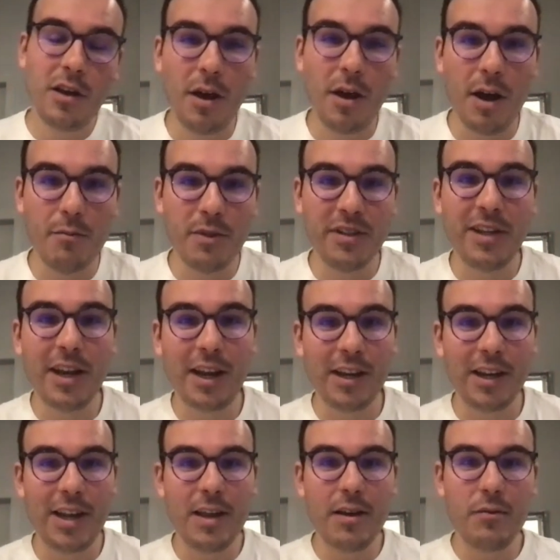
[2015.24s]
But
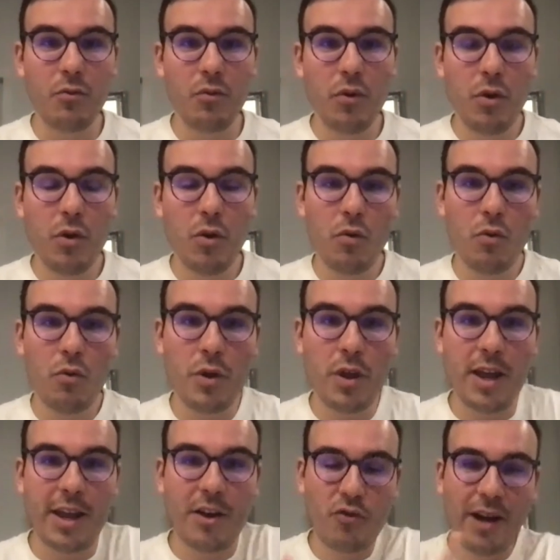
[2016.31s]
secondly,
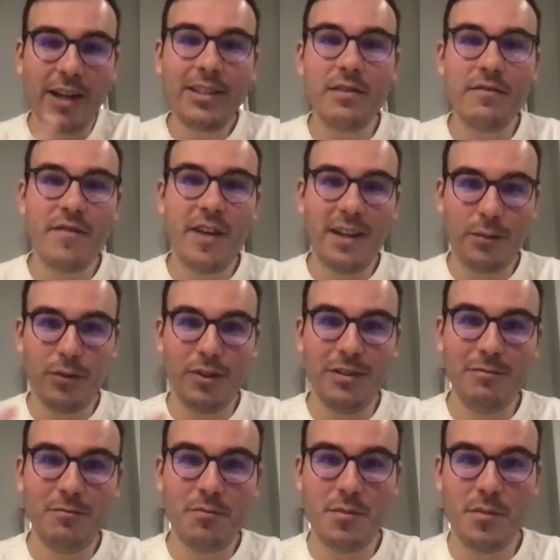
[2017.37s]
it creates an investment,
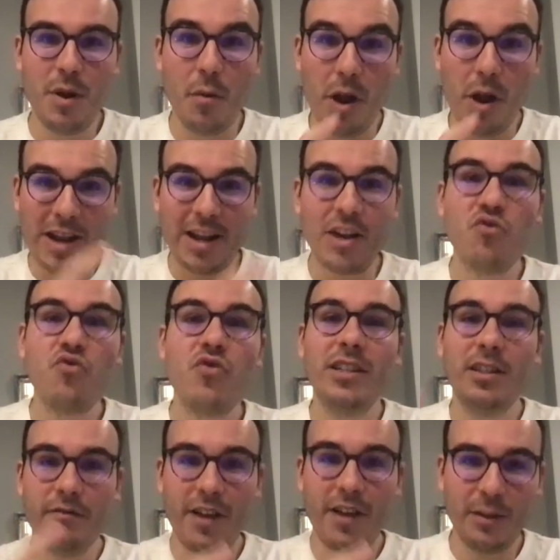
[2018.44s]
an
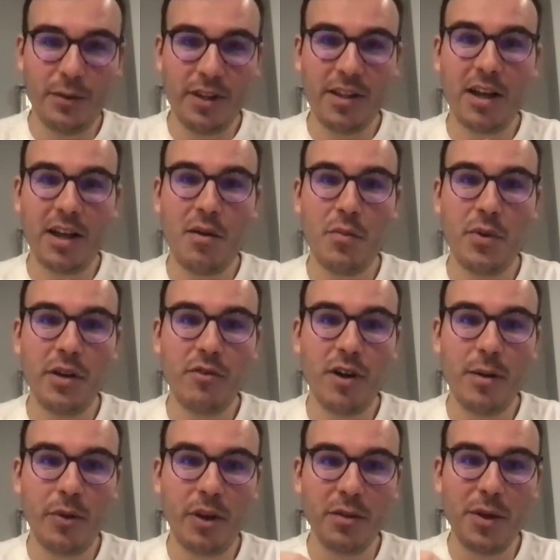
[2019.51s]
increased investment in the company,
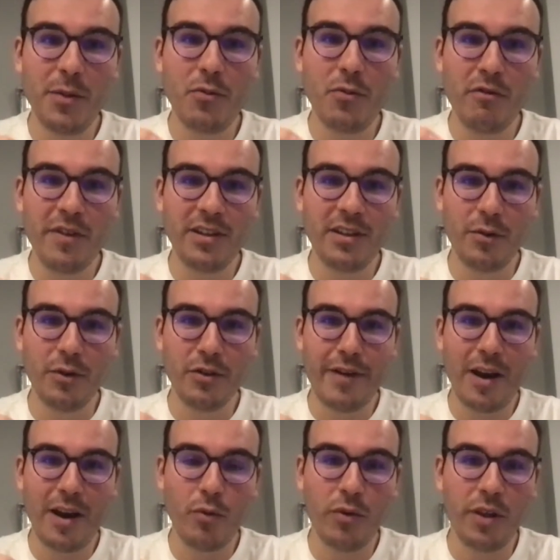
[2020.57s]
right? Because people invest in the most
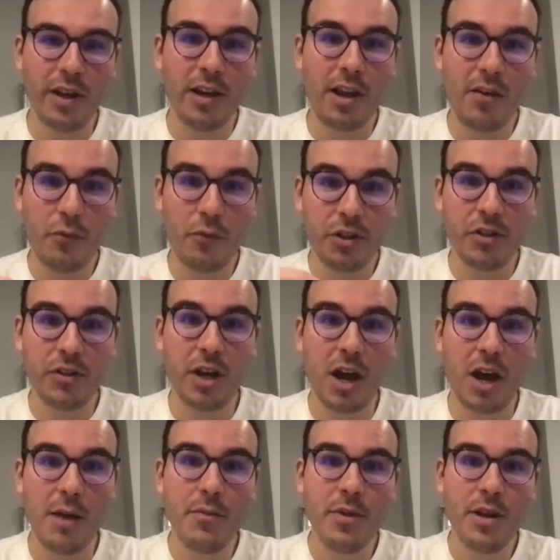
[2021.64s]
valuable thing in life, which is
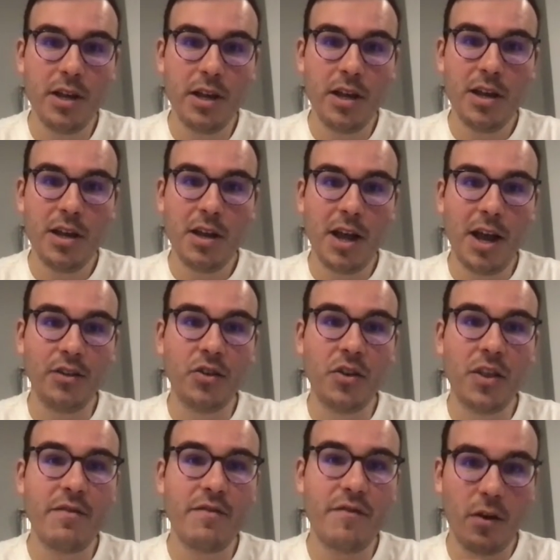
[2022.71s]
time. And so
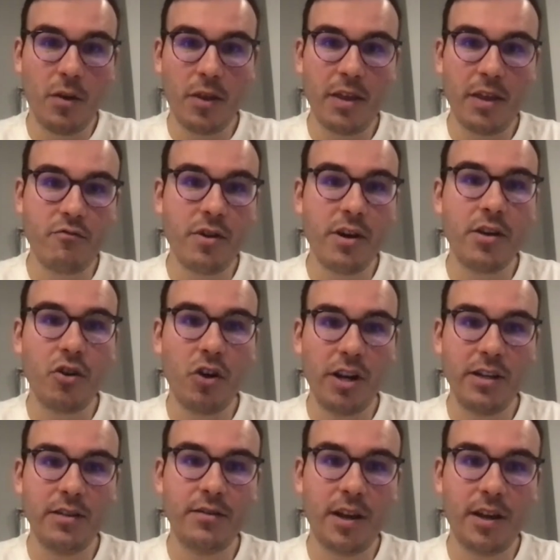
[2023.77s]
they feel that they've really got an
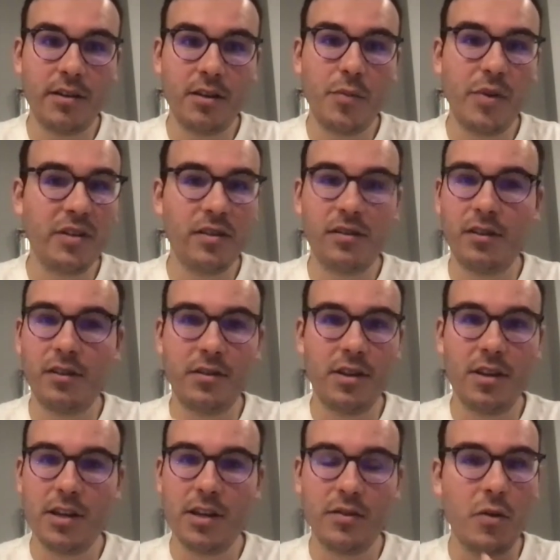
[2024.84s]
insight into the businesses.
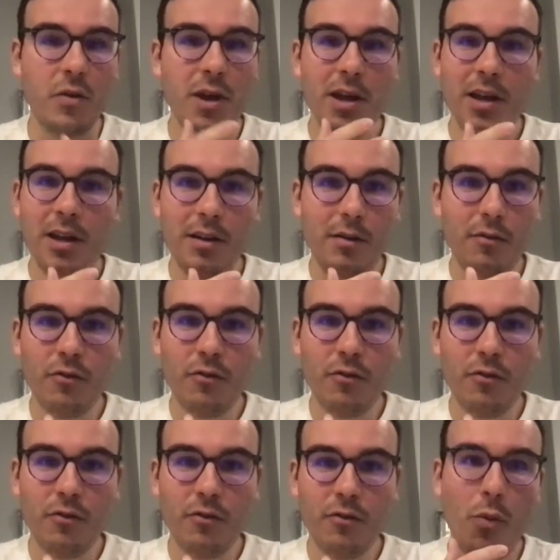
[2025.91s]
So really
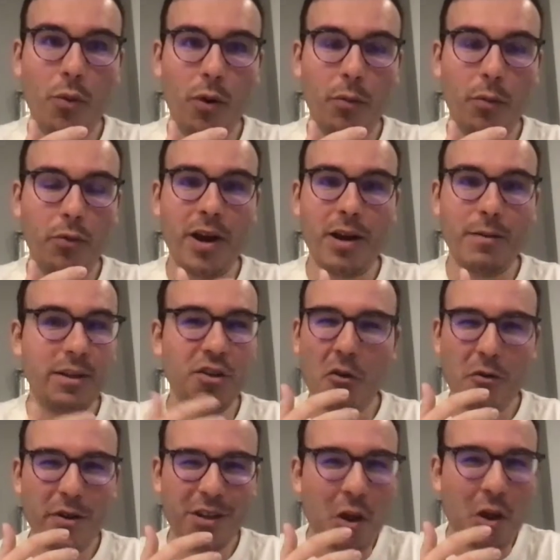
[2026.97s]
we operate, it's
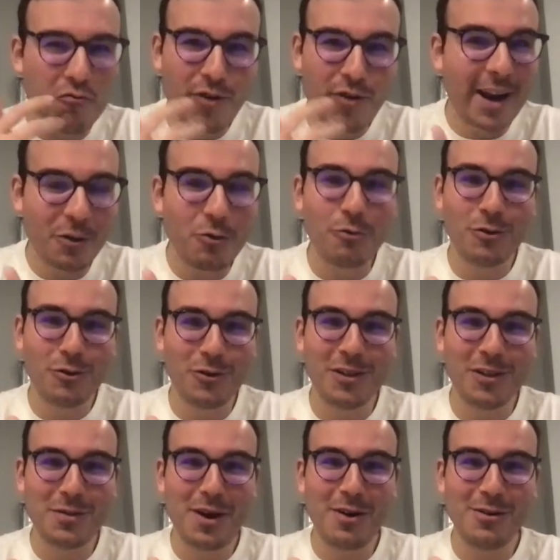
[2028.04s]
not radical
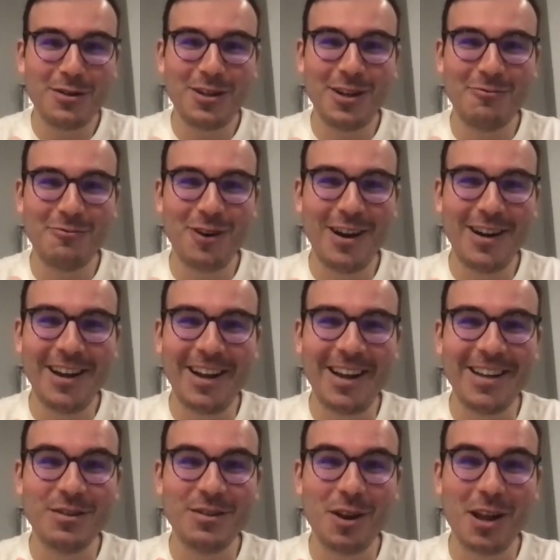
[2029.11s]
transparency, right? Like,
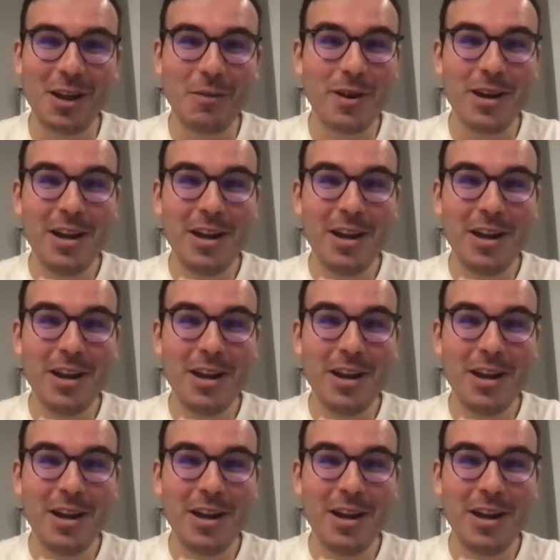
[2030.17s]
it's not like